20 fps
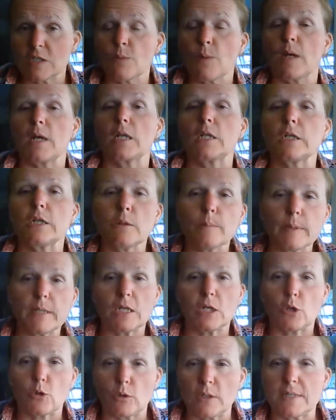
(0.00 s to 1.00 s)
You want a little bit
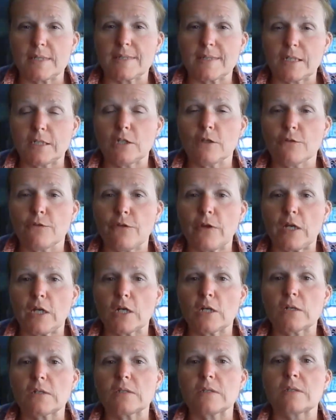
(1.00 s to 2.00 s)
of grease on your
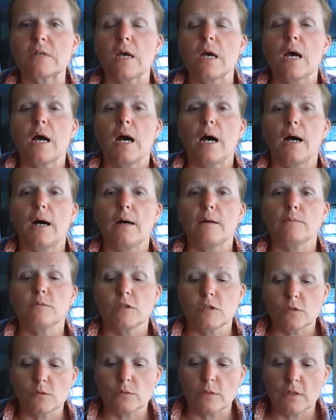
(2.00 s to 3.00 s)
fingers
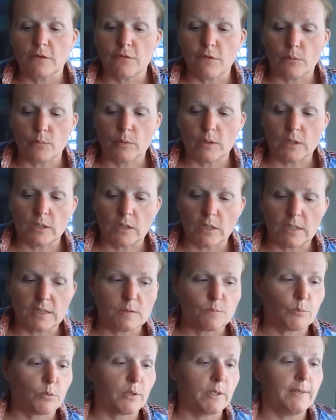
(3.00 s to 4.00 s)
to leave a really nice
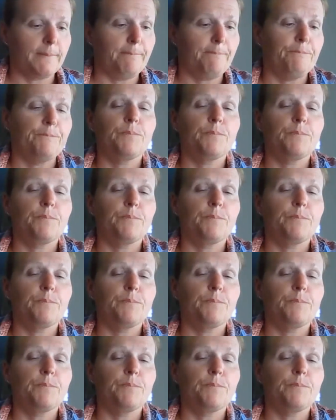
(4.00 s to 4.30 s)
print.